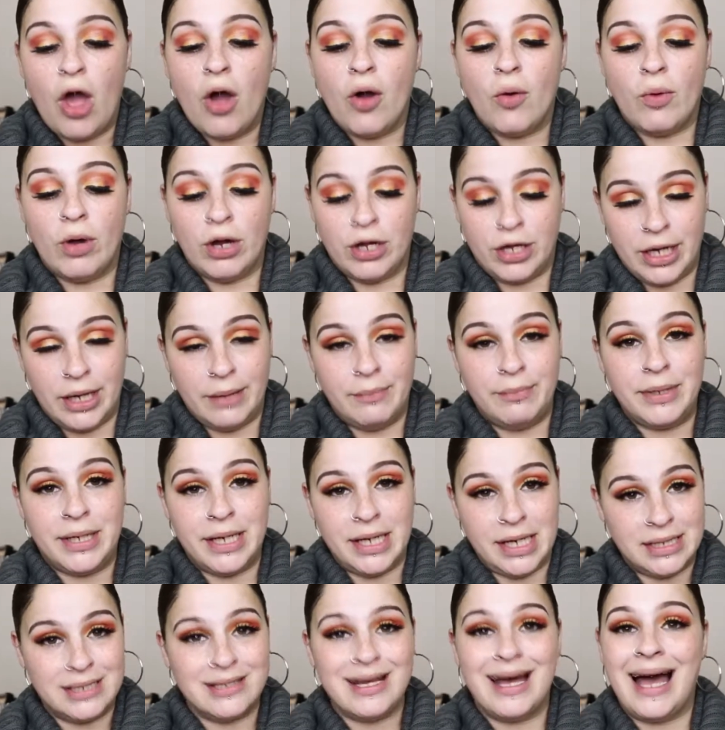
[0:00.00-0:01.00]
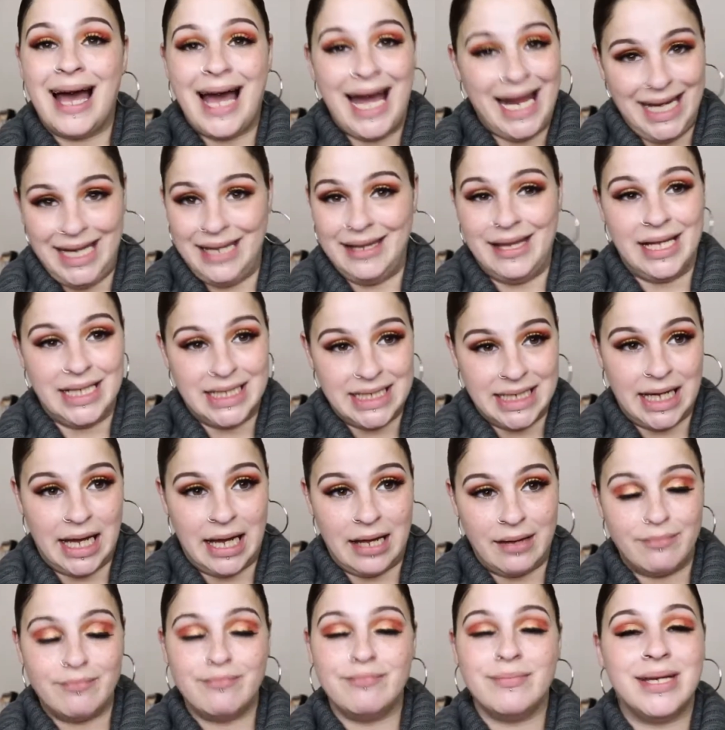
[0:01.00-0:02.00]
Well, good, because I need that
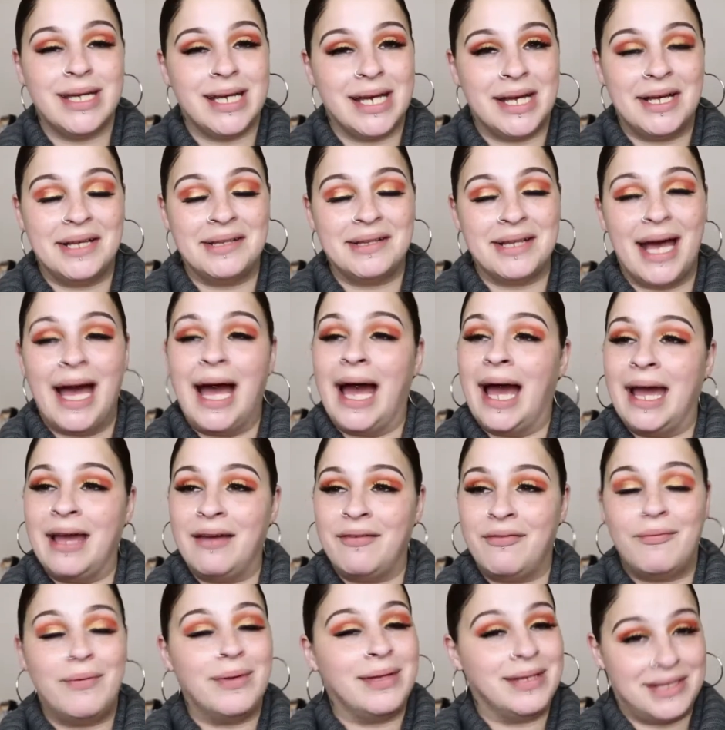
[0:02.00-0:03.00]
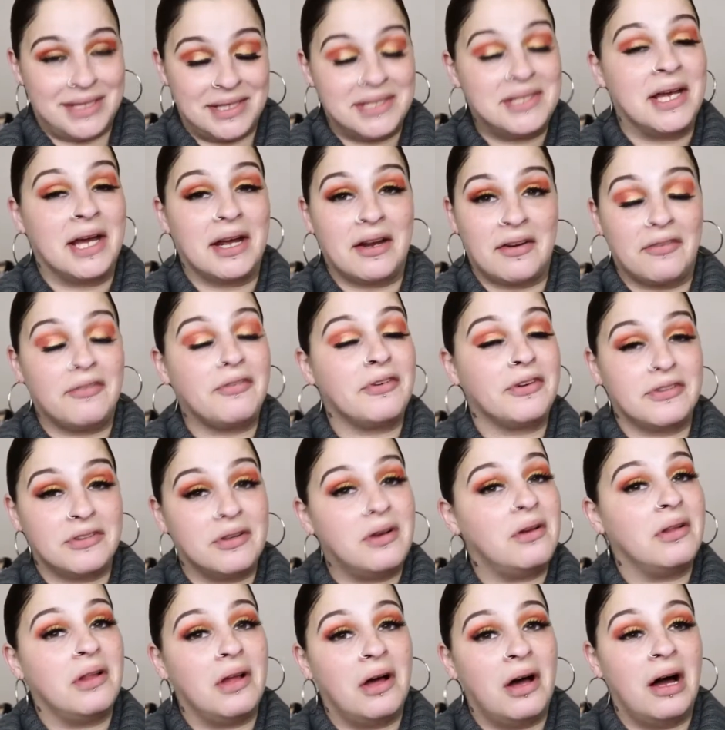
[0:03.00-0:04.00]
today, because I've been sick for
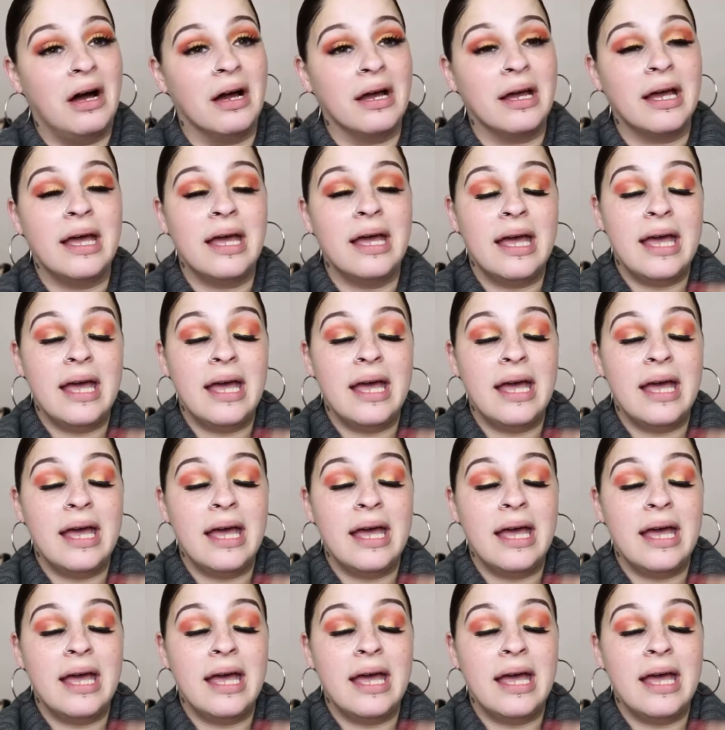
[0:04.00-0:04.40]
so long